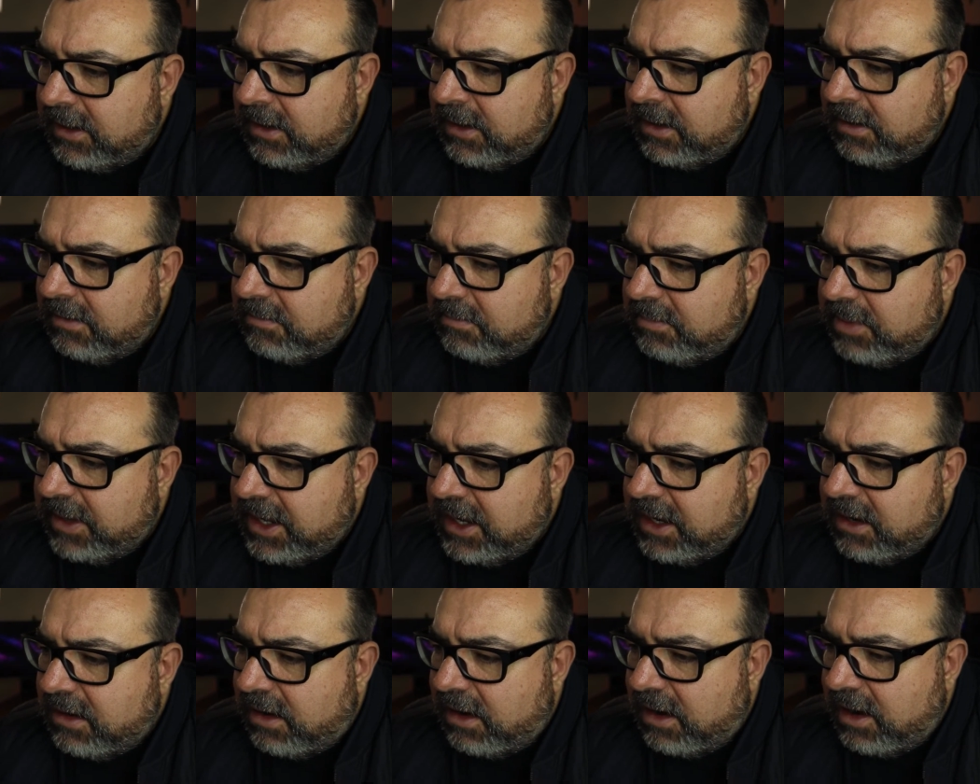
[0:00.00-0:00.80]

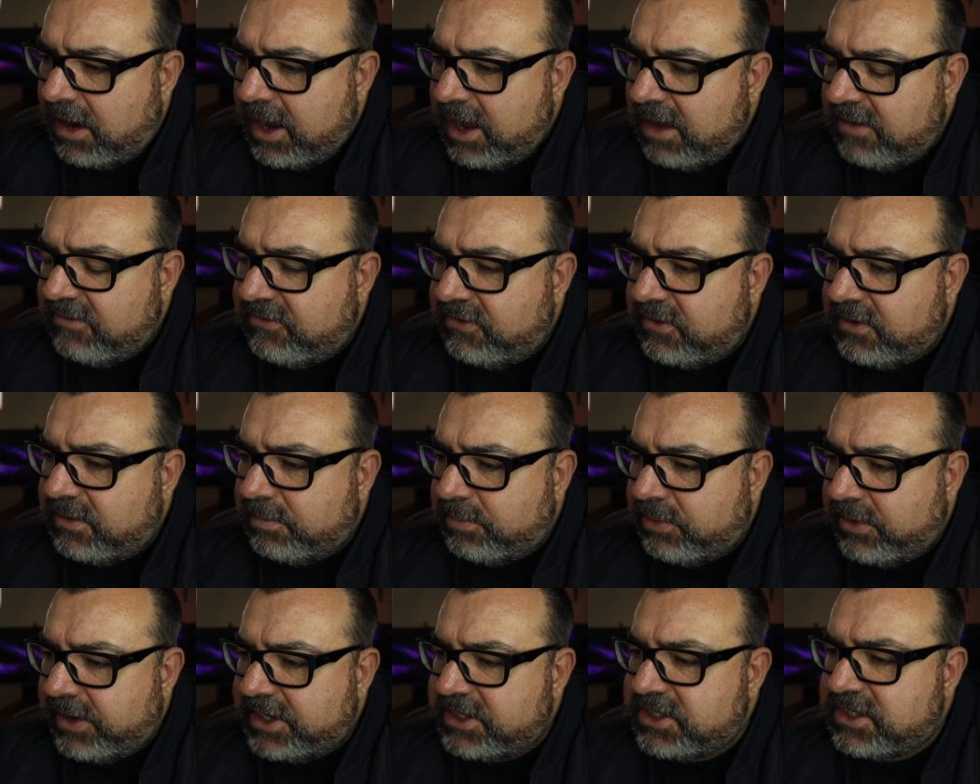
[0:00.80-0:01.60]
being higher for
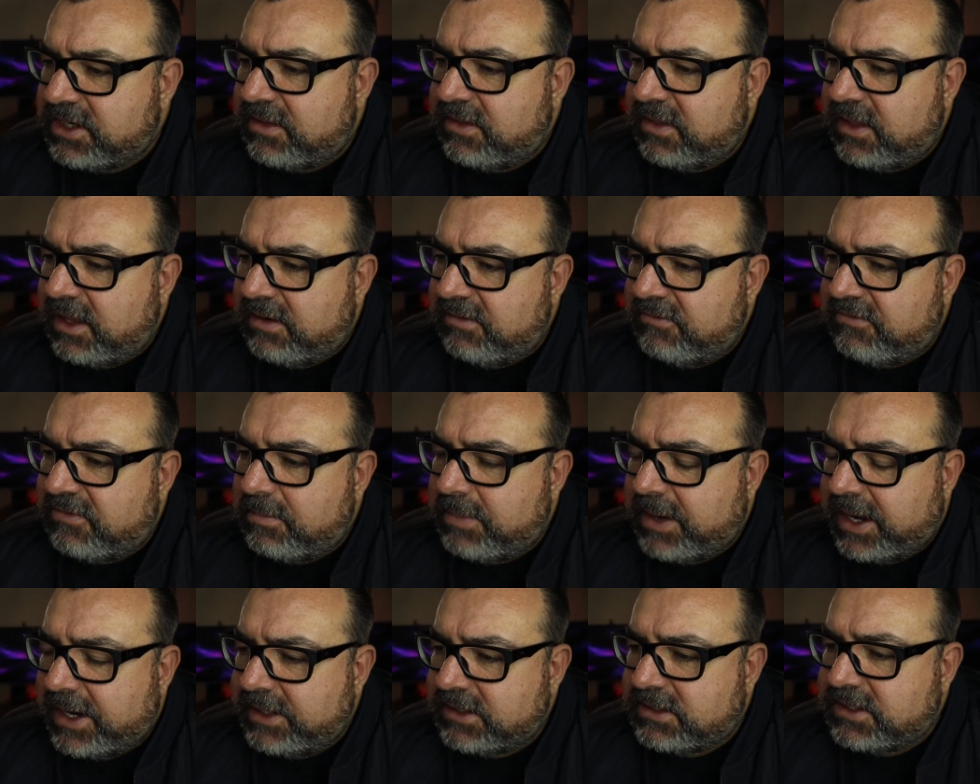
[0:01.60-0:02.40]
depression than for
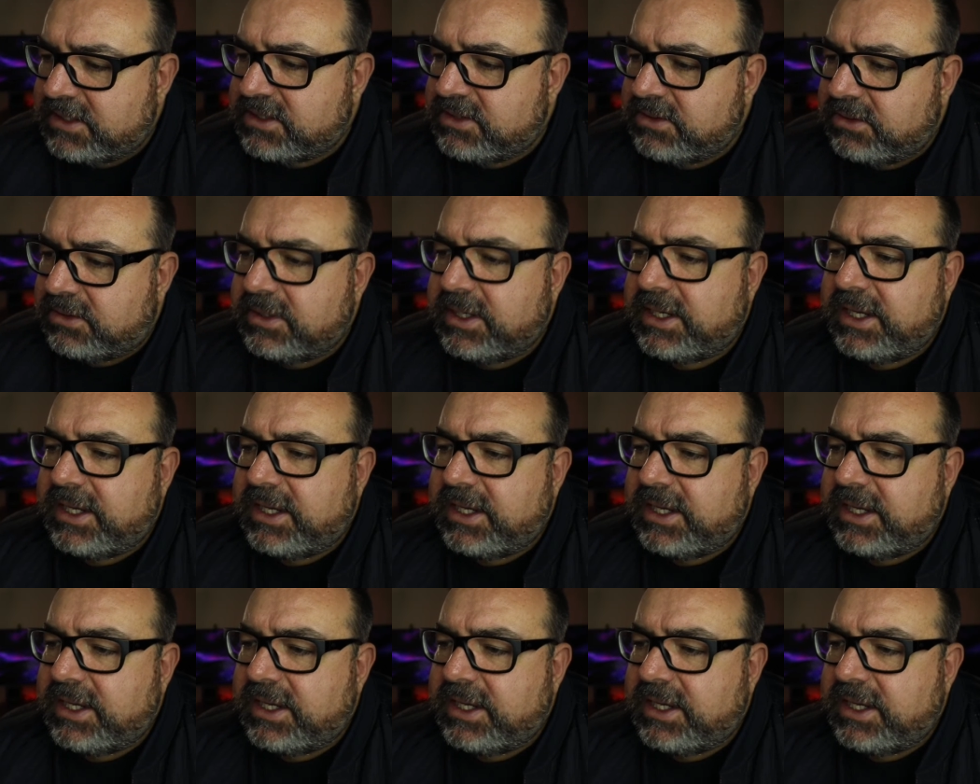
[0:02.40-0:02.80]
panic disorder.